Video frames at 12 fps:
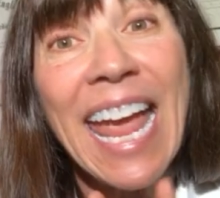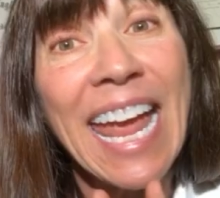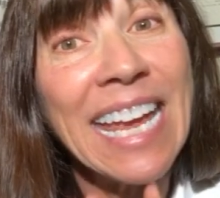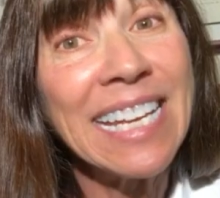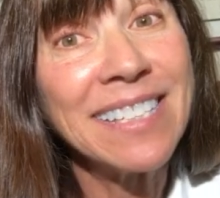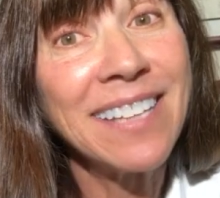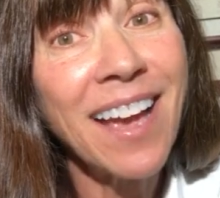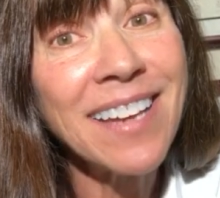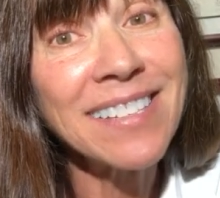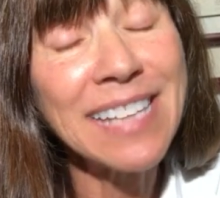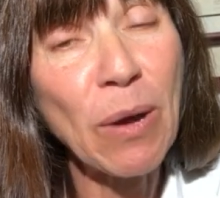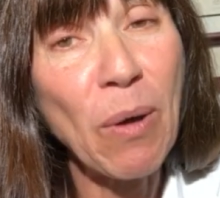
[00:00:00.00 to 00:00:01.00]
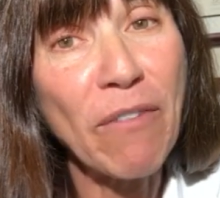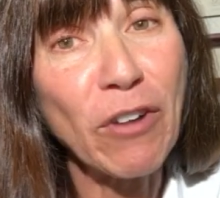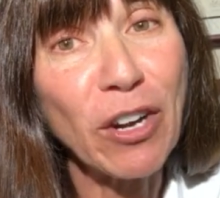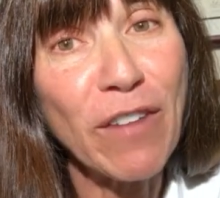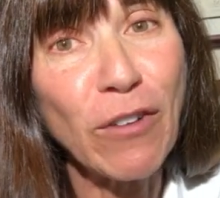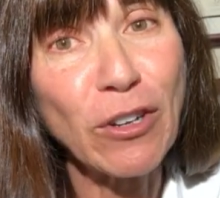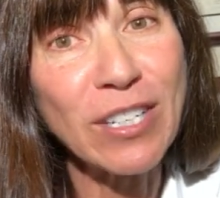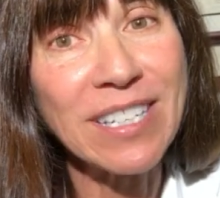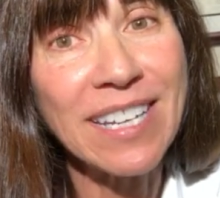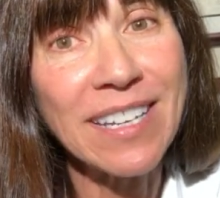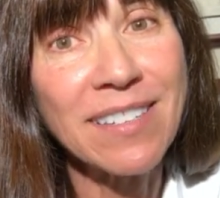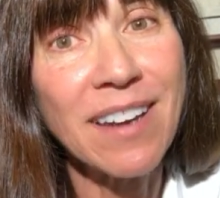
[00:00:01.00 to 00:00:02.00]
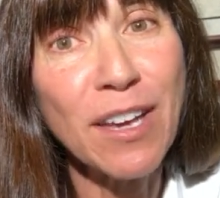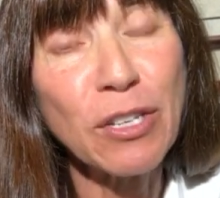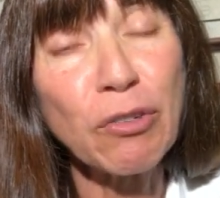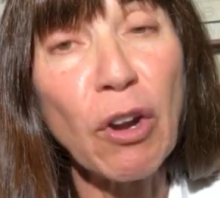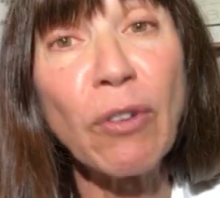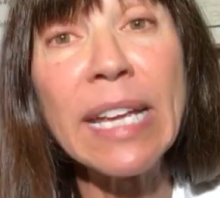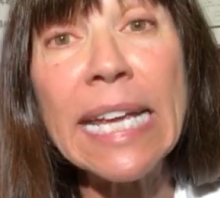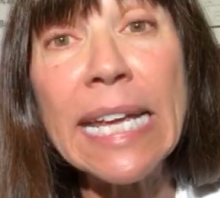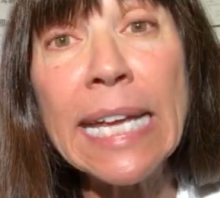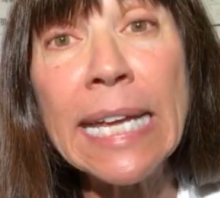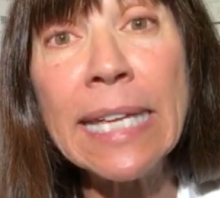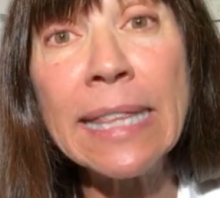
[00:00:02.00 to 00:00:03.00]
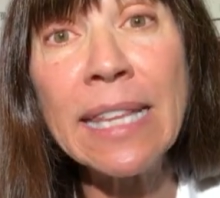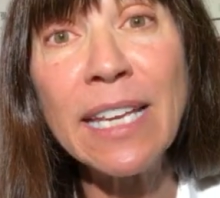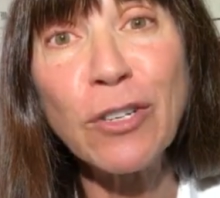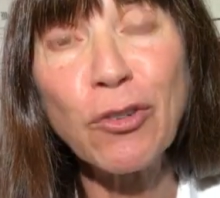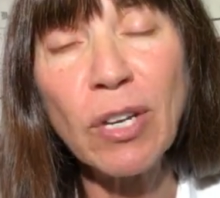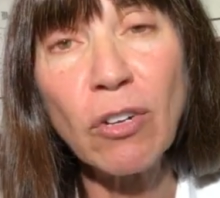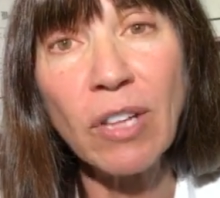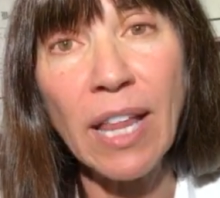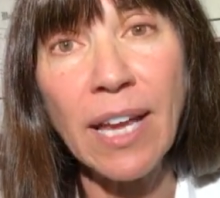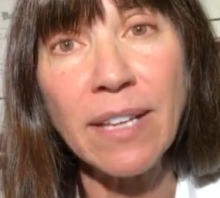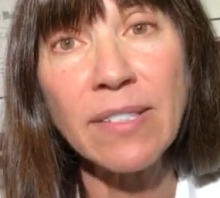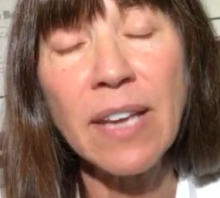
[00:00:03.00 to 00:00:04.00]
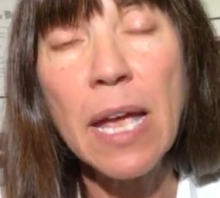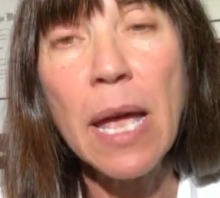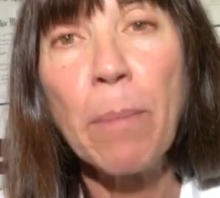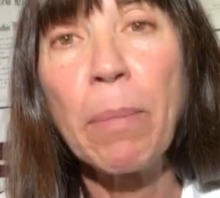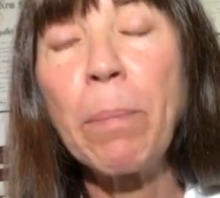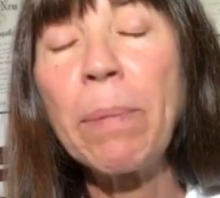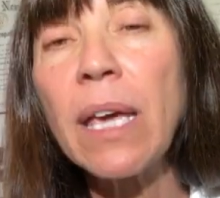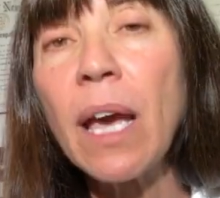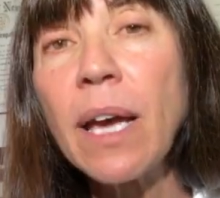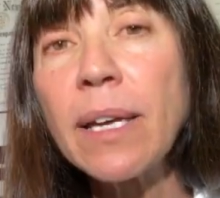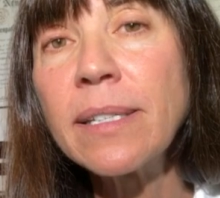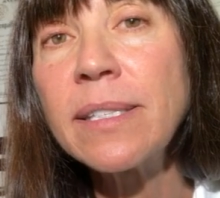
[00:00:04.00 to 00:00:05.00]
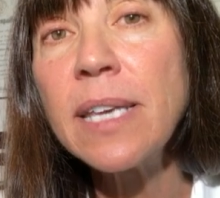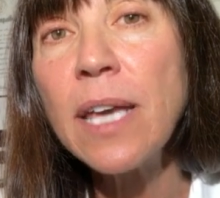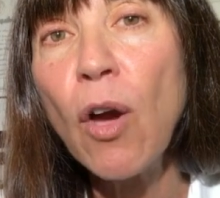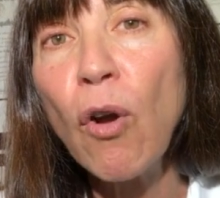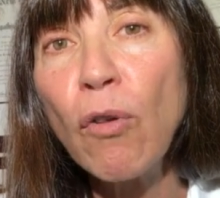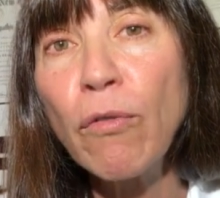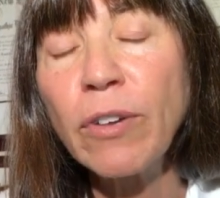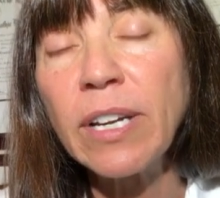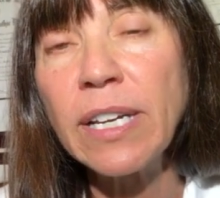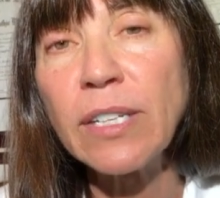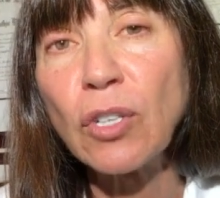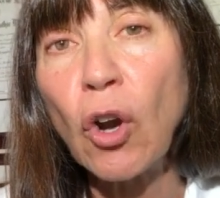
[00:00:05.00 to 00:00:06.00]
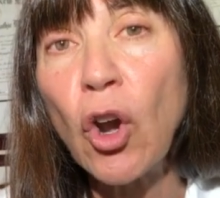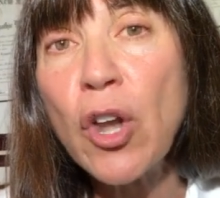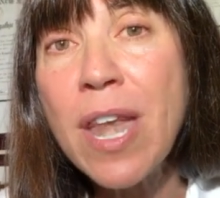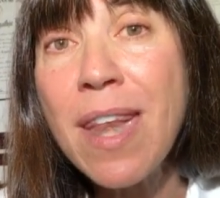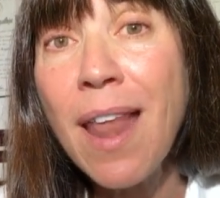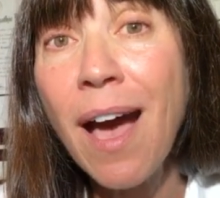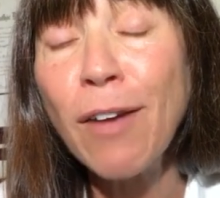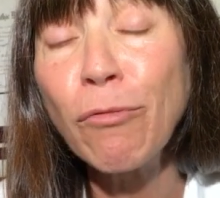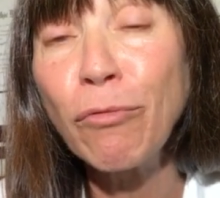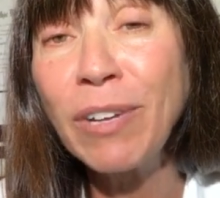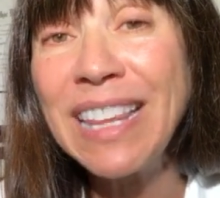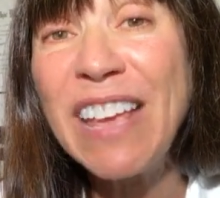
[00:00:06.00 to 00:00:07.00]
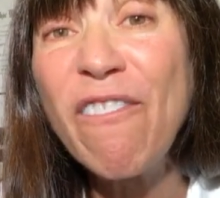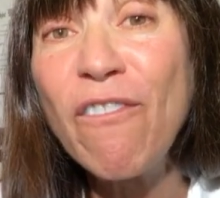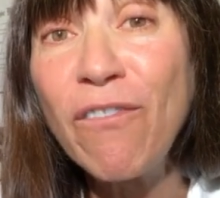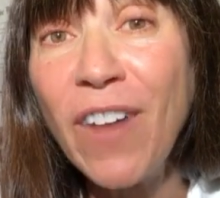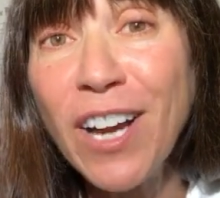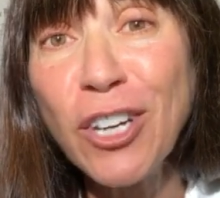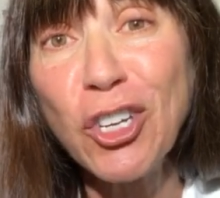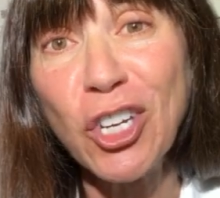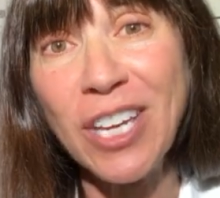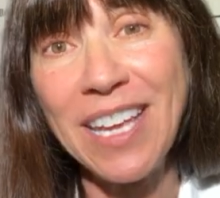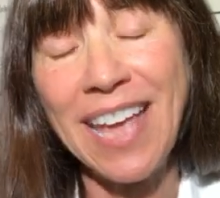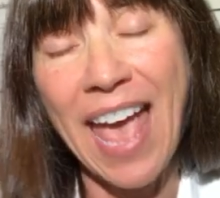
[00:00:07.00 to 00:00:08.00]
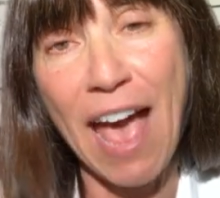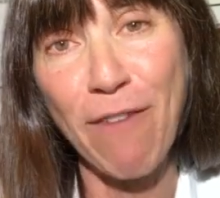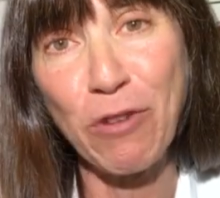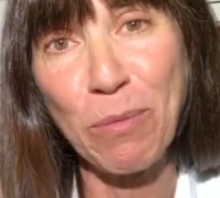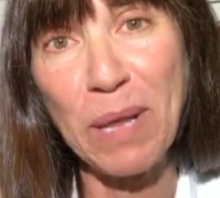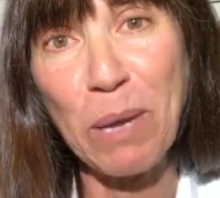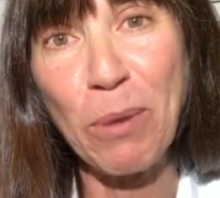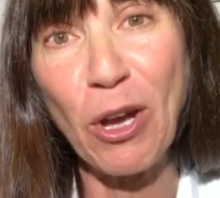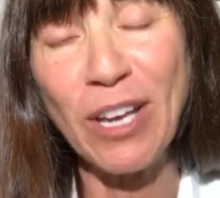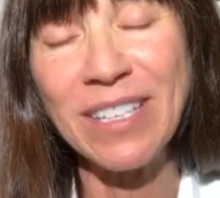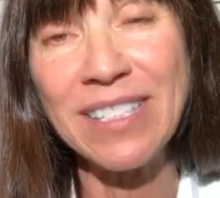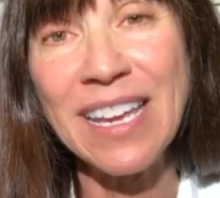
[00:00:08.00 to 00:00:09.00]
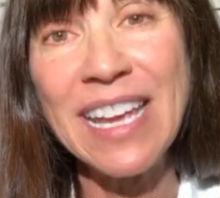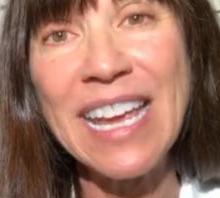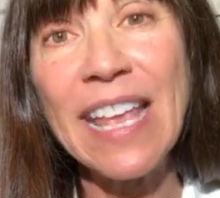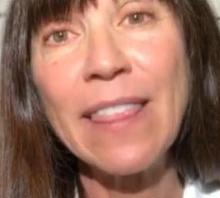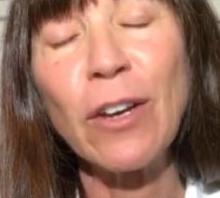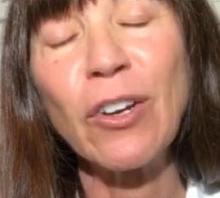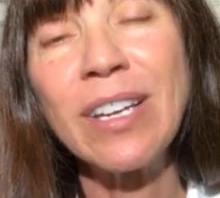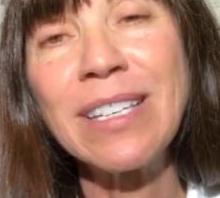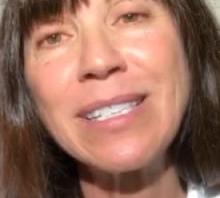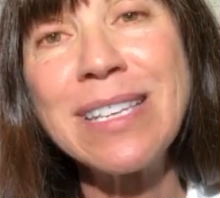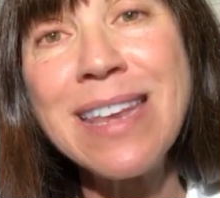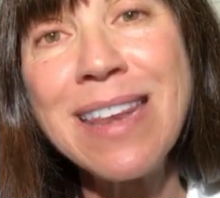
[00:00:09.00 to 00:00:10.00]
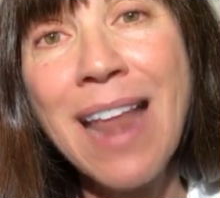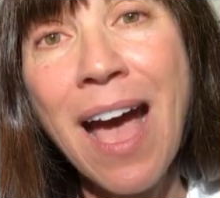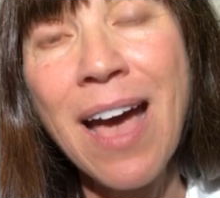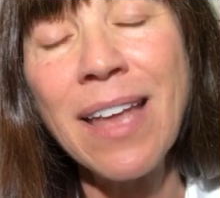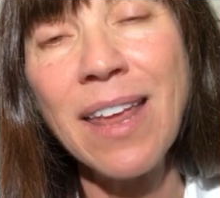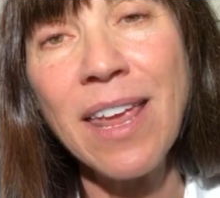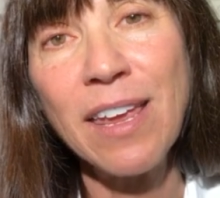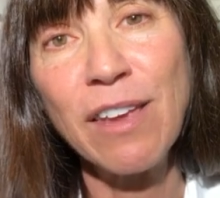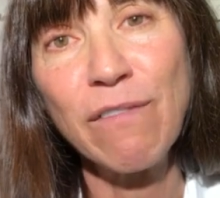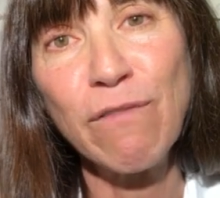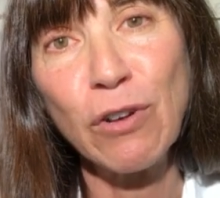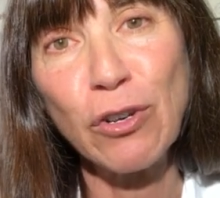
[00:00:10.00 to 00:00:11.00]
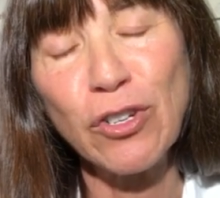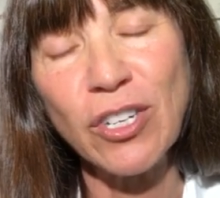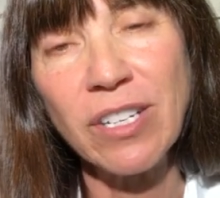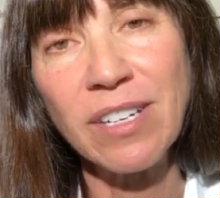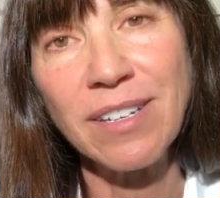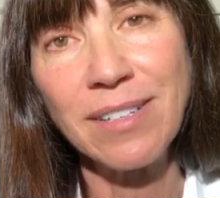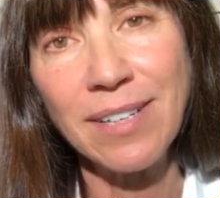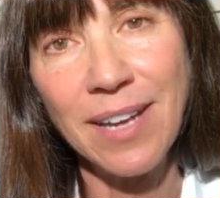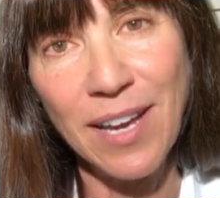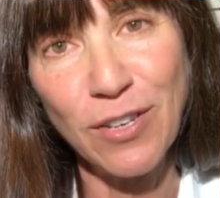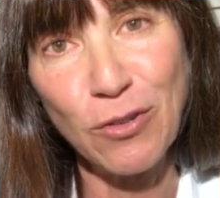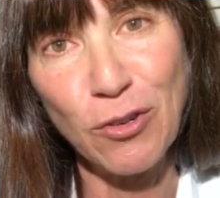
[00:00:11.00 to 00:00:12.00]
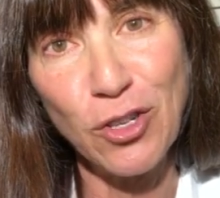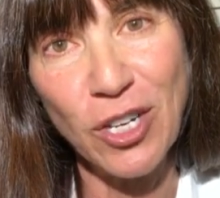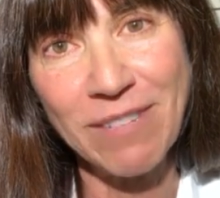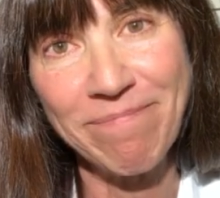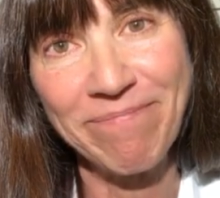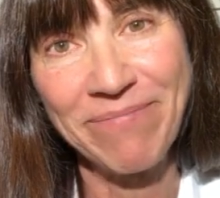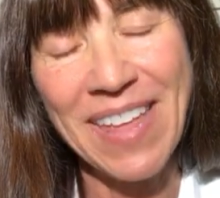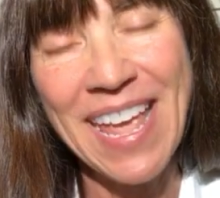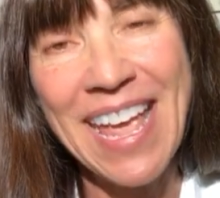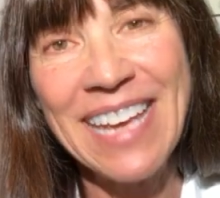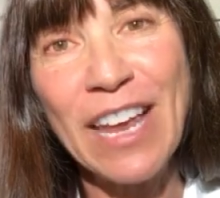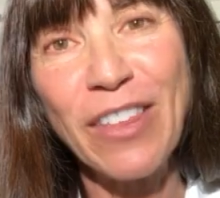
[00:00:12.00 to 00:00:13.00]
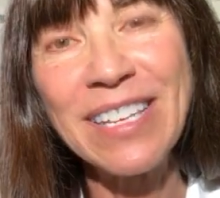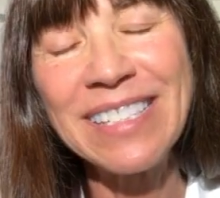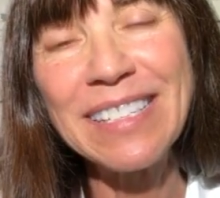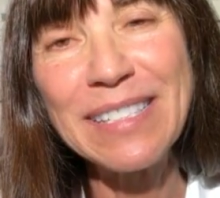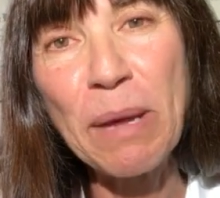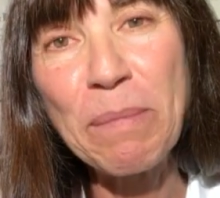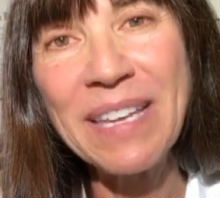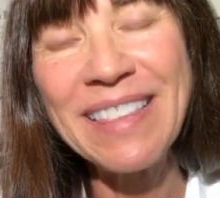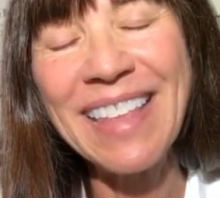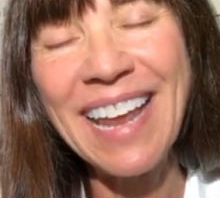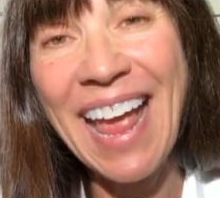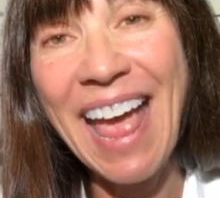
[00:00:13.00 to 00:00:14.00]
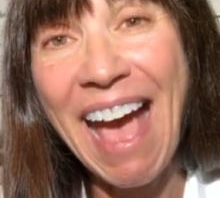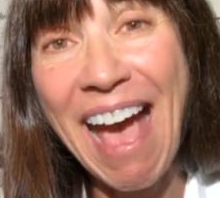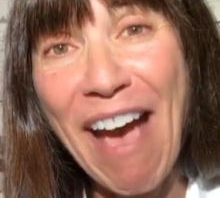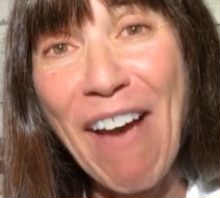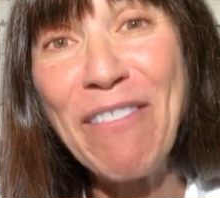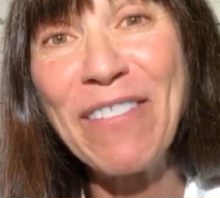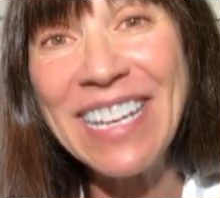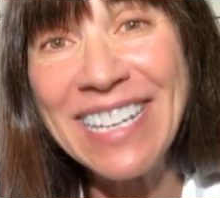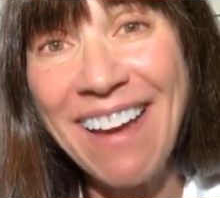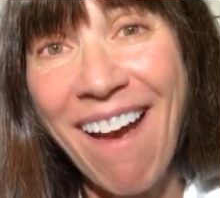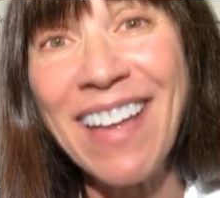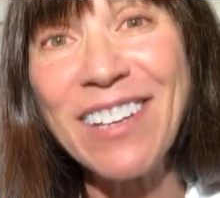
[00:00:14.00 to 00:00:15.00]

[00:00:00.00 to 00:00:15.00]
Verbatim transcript: It does, however, convert to testosterone in the adrenal glands. But because the ovaries are not really functioning after menopause, there is not a conversion to estrogen. Now, this is something that I have not